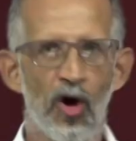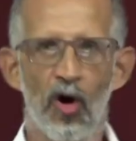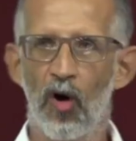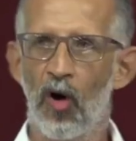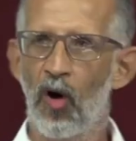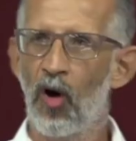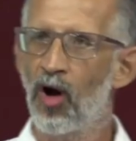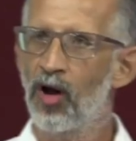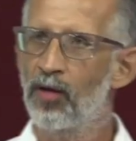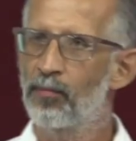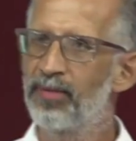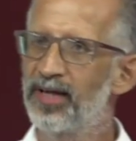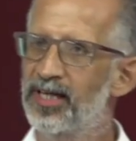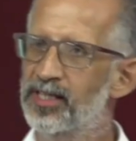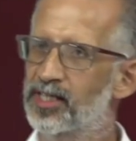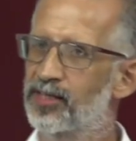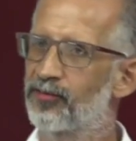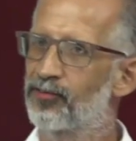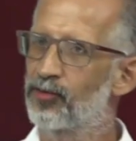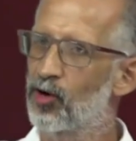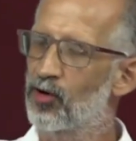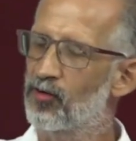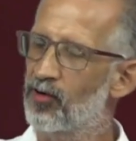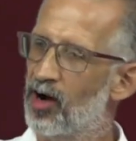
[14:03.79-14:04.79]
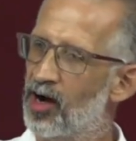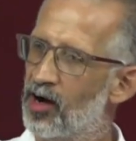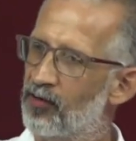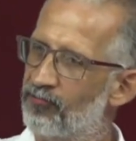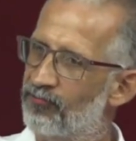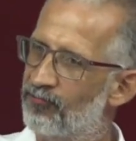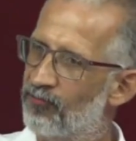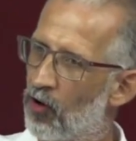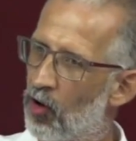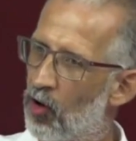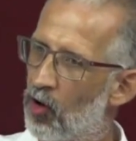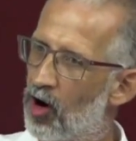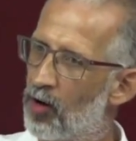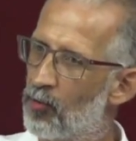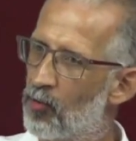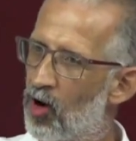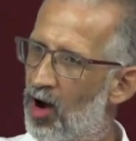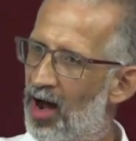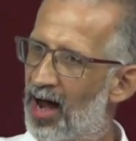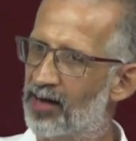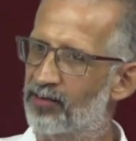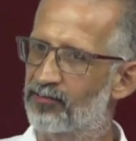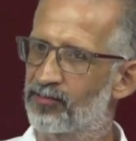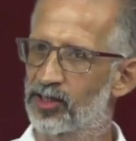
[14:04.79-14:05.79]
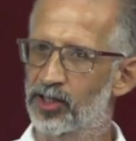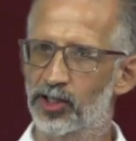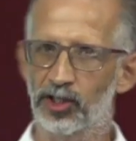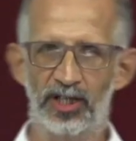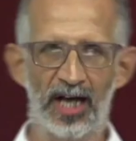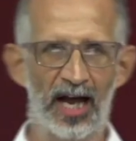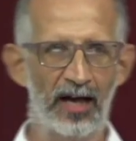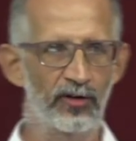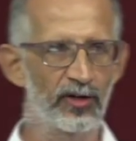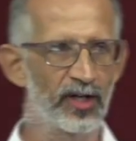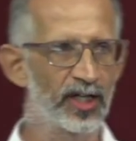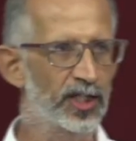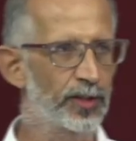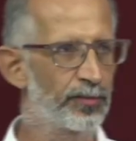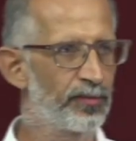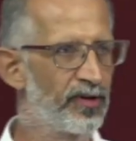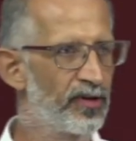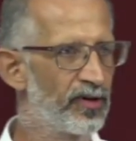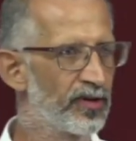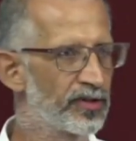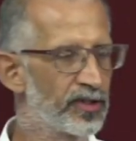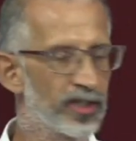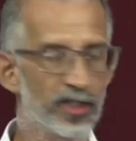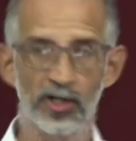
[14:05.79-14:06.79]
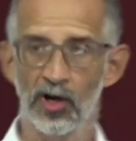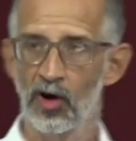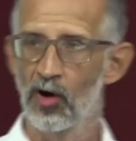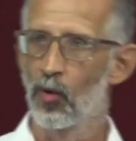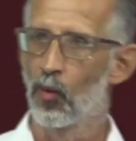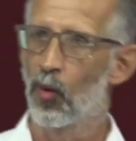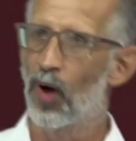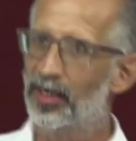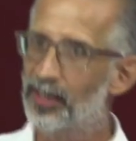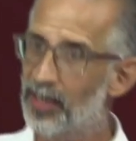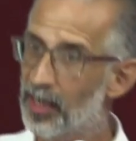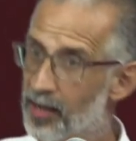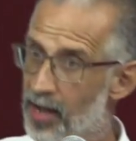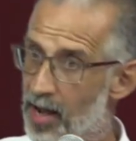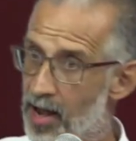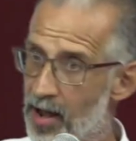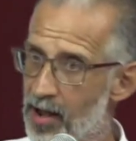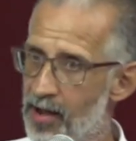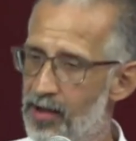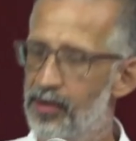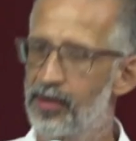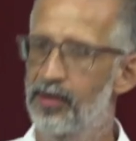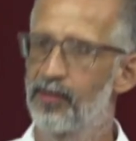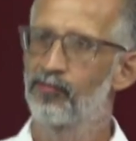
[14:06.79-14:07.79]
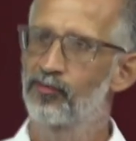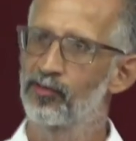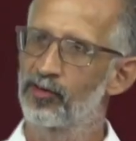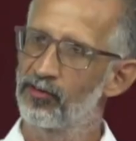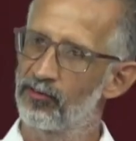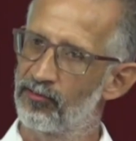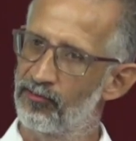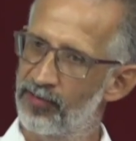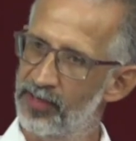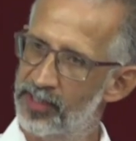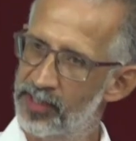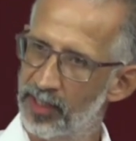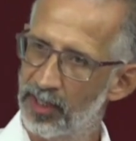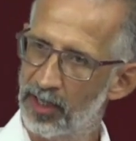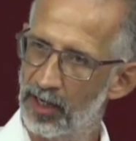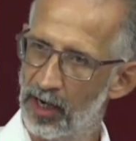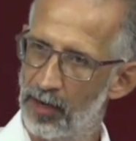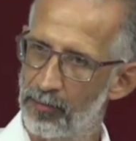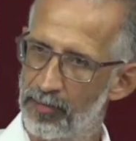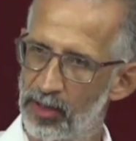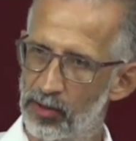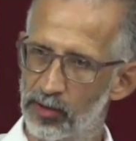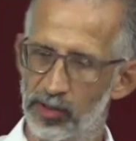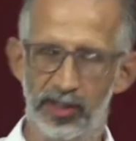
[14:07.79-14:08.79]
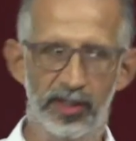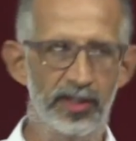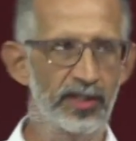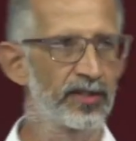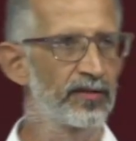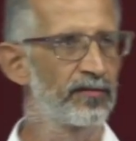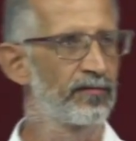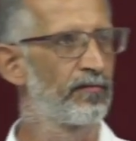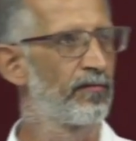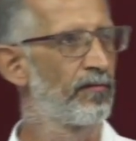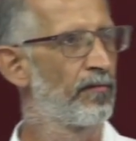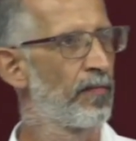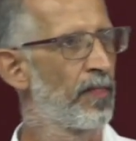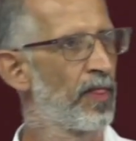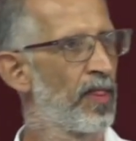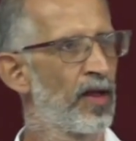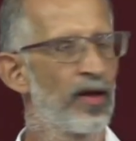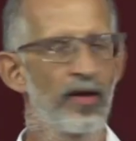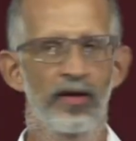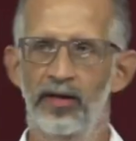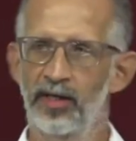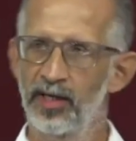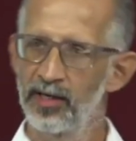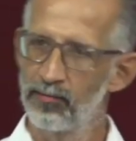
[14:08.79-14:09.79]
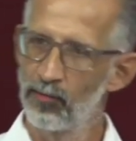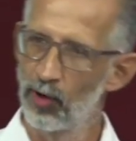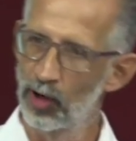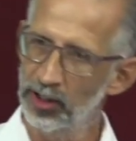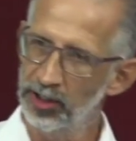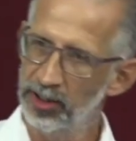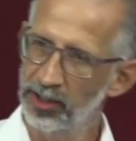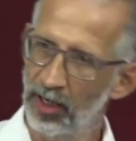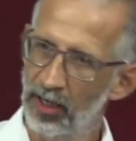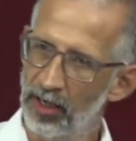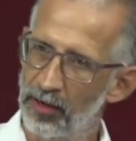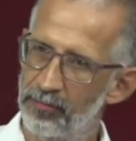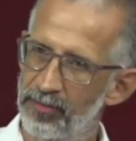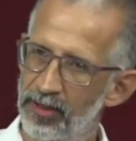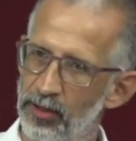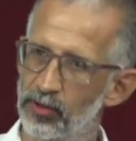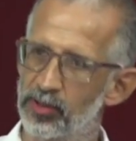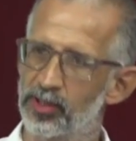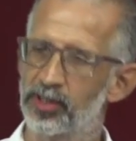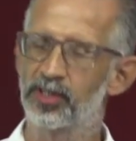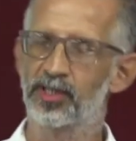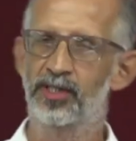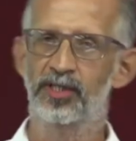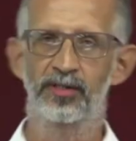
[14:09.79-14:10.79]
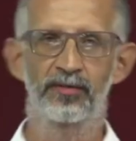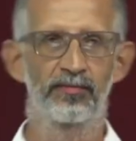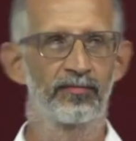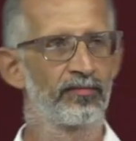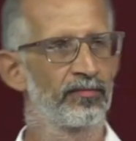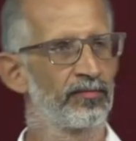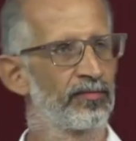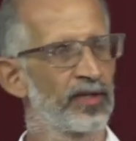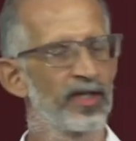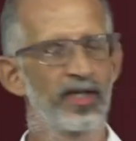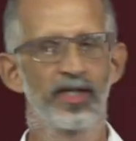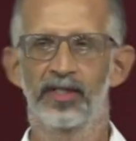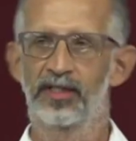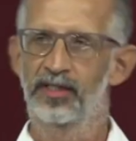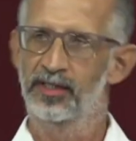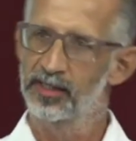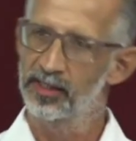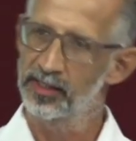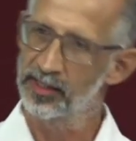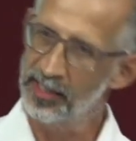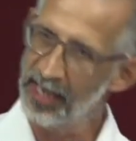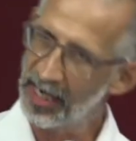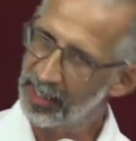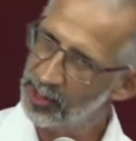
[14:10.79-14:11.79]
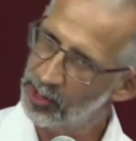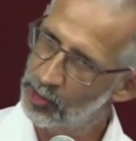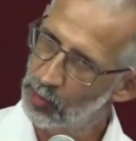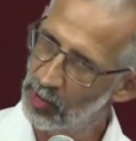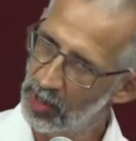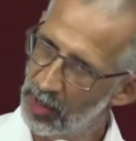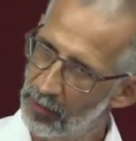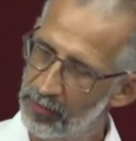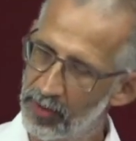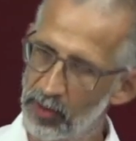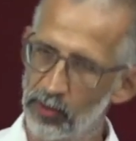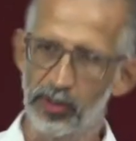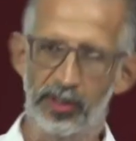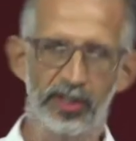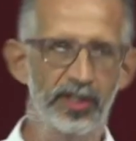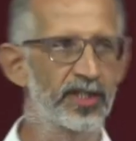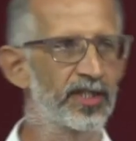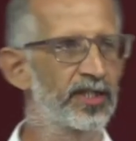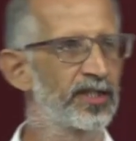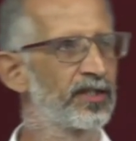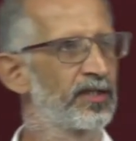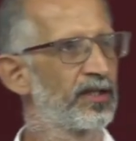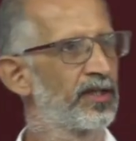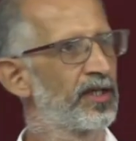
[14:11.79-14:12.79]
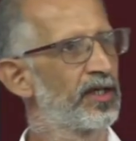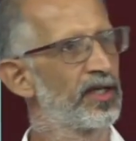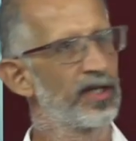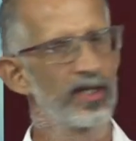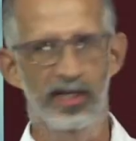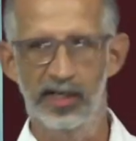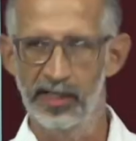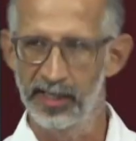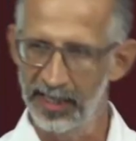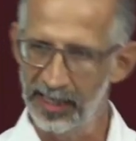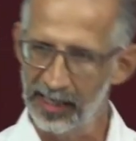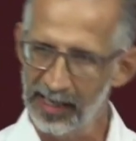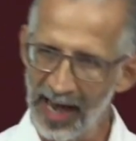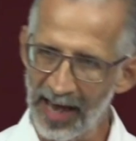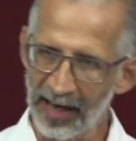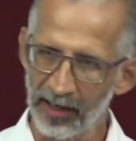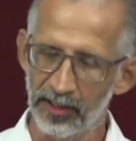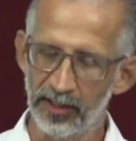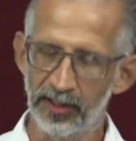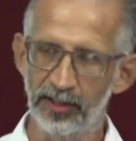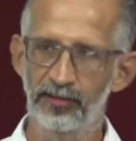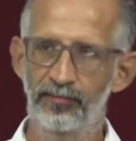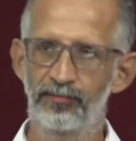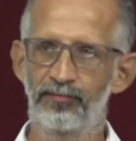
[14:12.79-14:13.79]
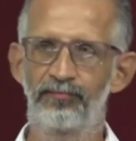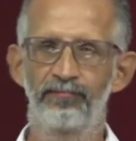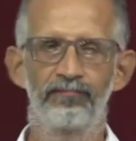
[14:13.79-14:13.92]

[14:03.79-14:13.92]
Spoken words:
all based if you have 4 or more adverse childhood experiences. What are they? Physical abuse, emotional abuse, sexual abuse, neglect.